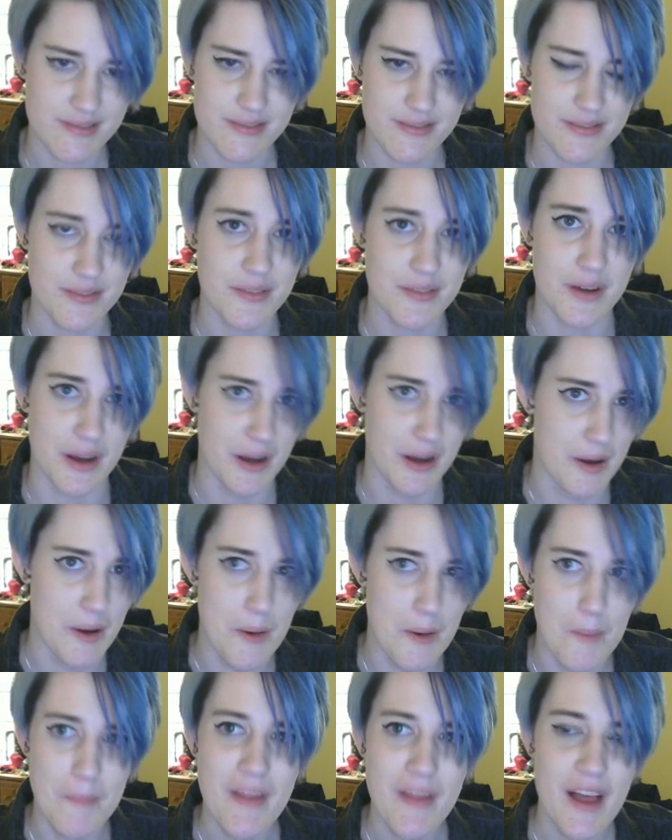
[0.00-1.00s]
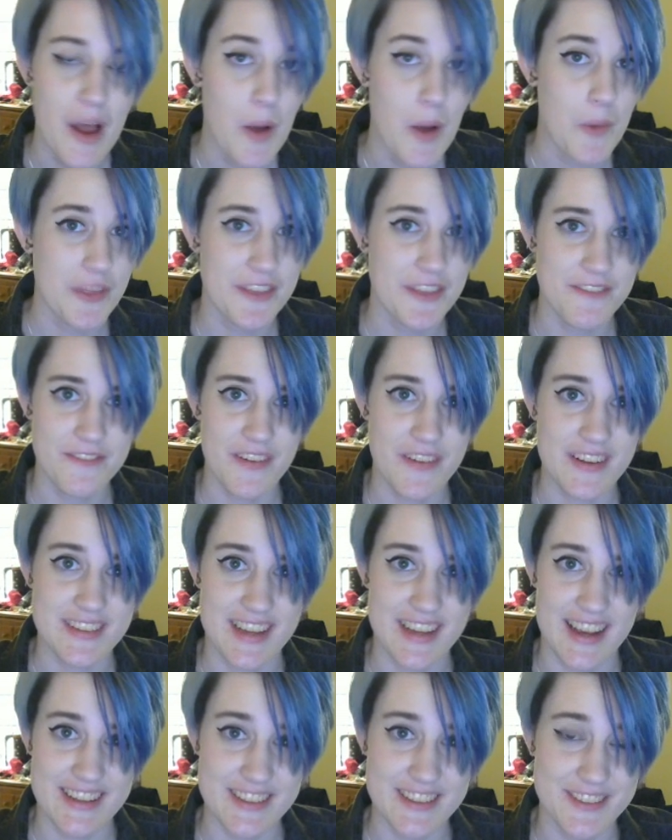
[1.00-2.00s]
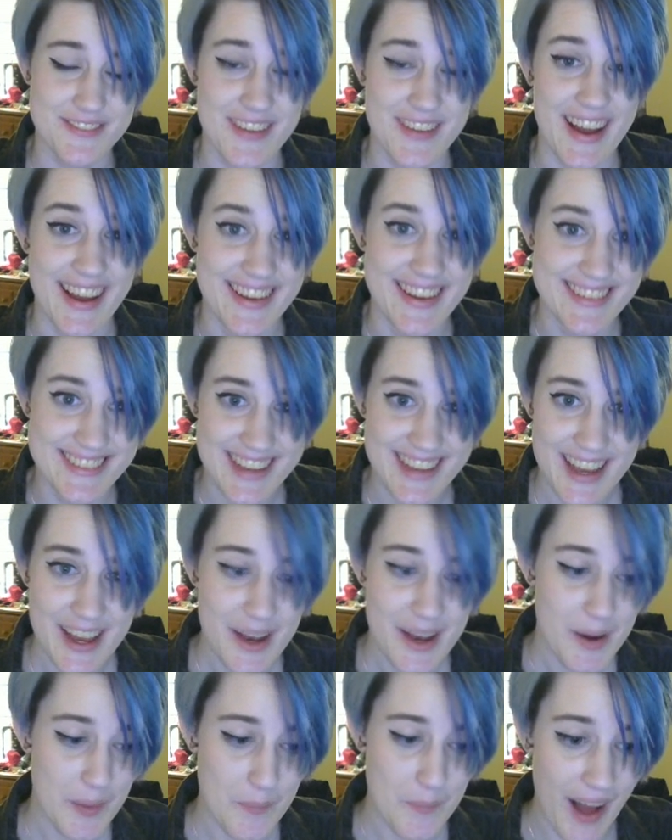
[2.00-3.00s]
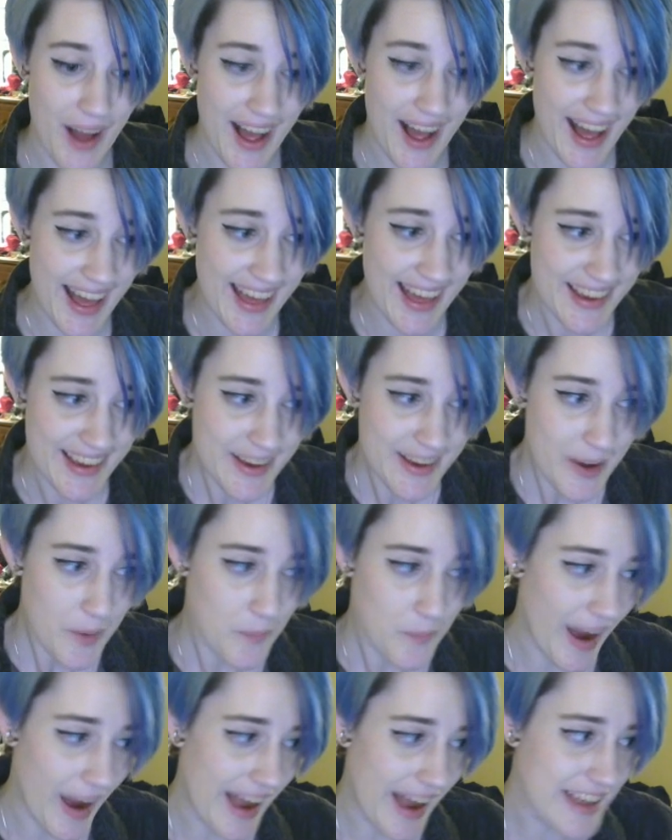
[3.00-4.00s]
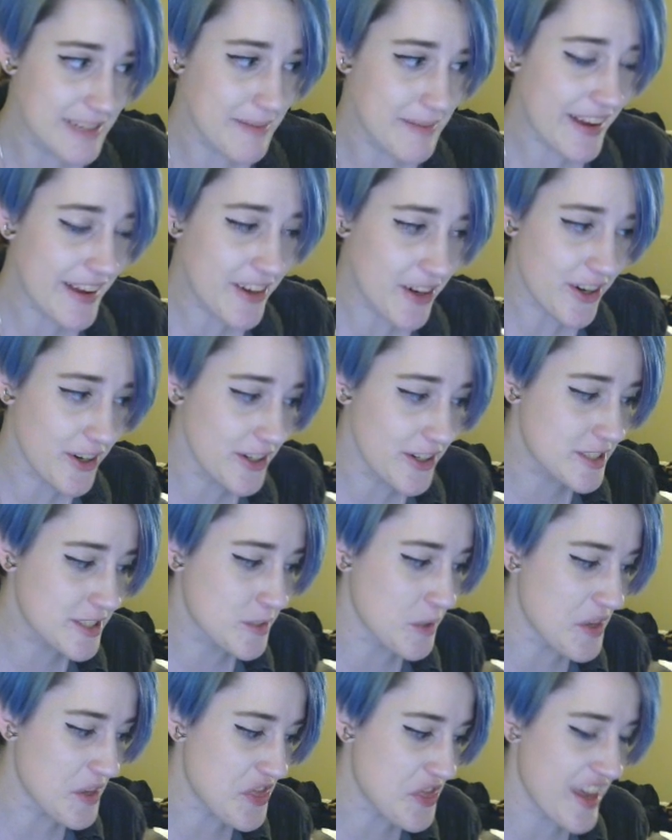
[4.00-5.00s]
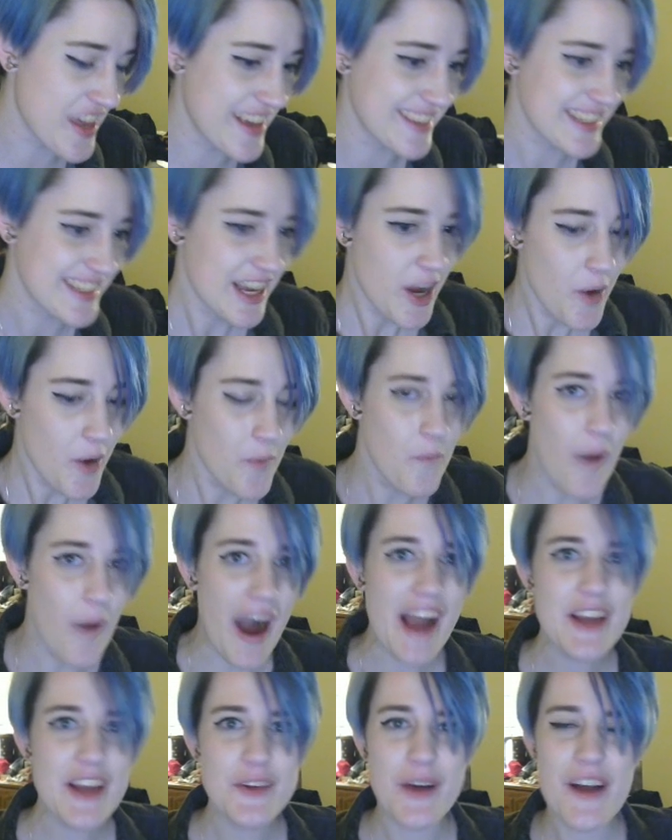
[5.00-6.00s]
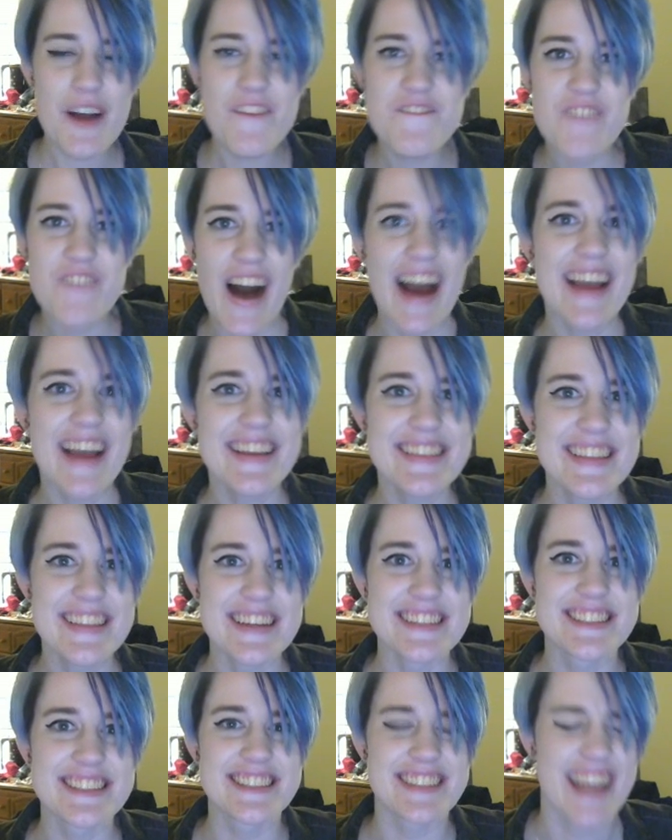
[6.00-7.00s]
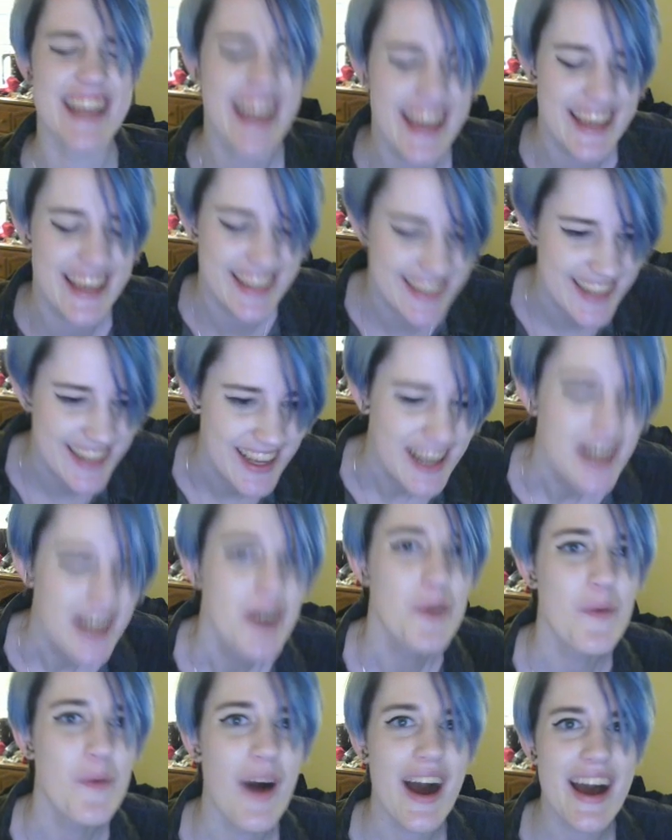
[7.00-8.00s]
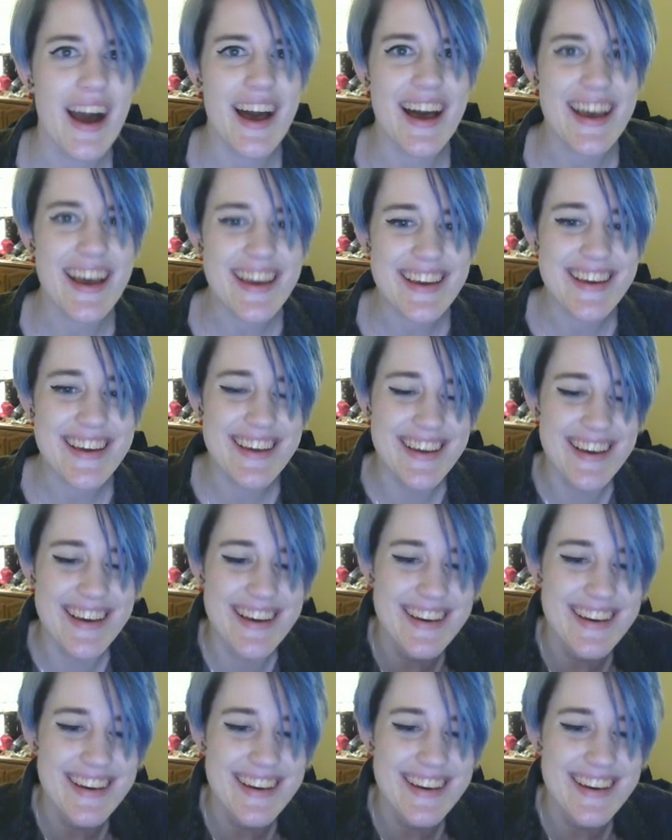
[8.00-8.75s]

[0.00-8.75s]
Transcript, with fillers: What the fuck did I just find? Why? Why am I cursed with this? Why do I find this shit? Why?